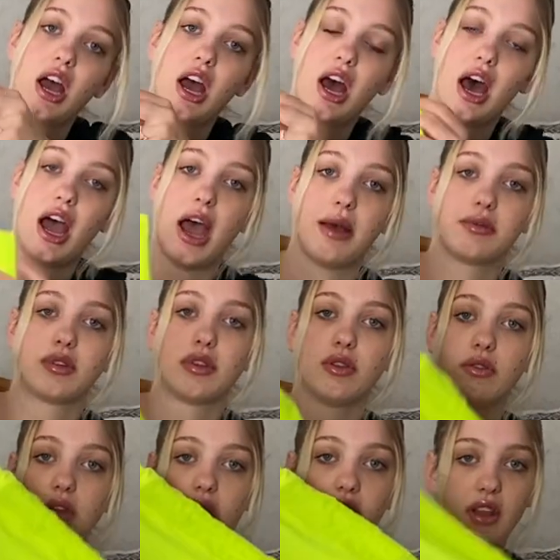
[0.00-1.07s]
I
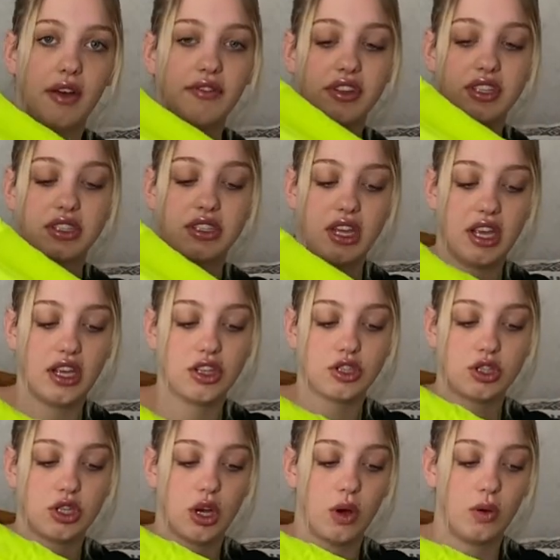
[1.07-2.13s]
absolutely love this thing.
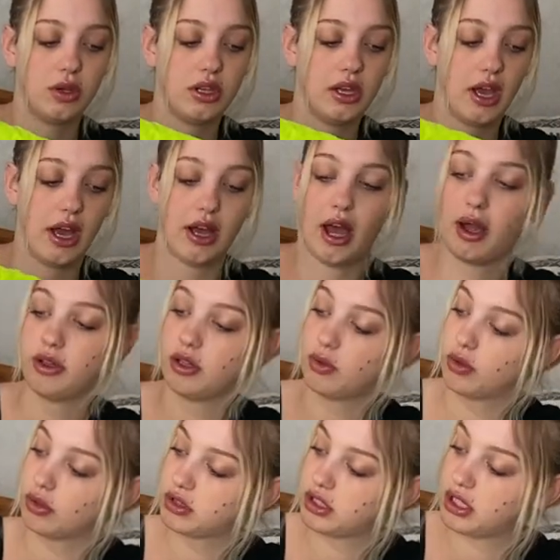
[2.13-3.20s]
So yeah, you
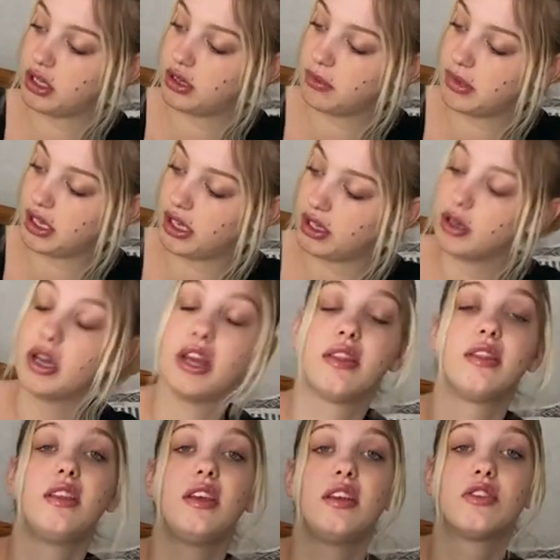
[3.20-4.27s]
will see me in
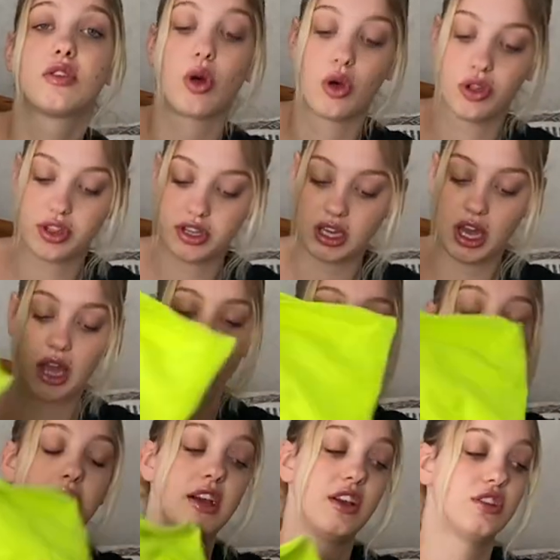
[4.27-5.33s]
these all the time.
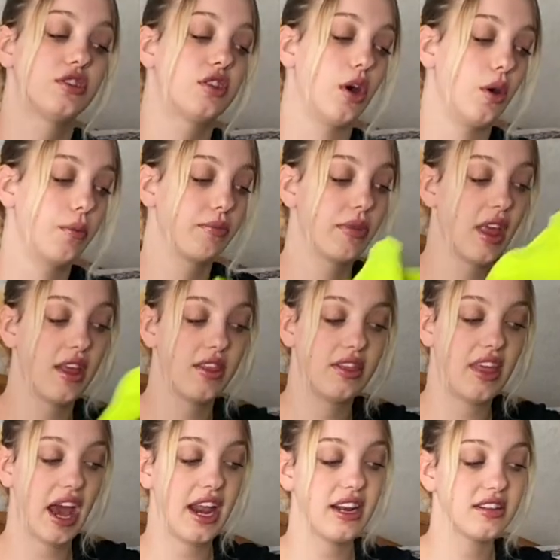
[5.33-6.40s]
So
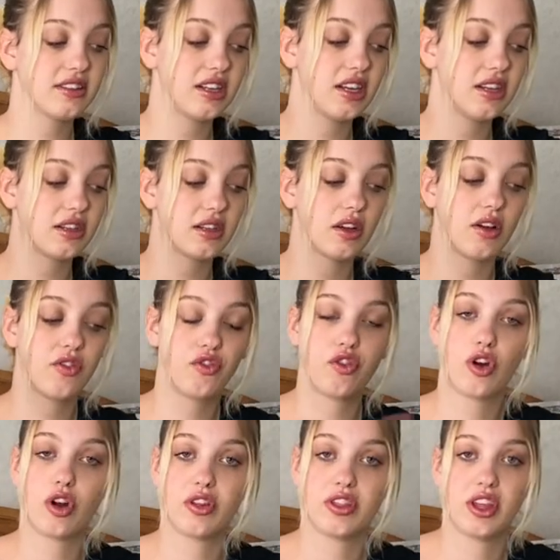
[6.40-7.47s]
that is it
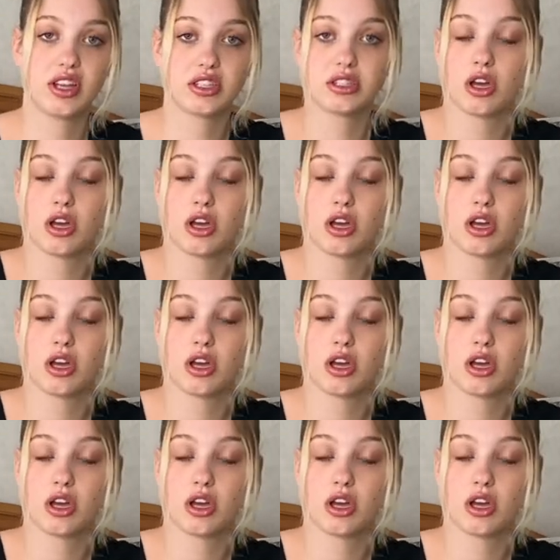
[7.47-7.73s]
for this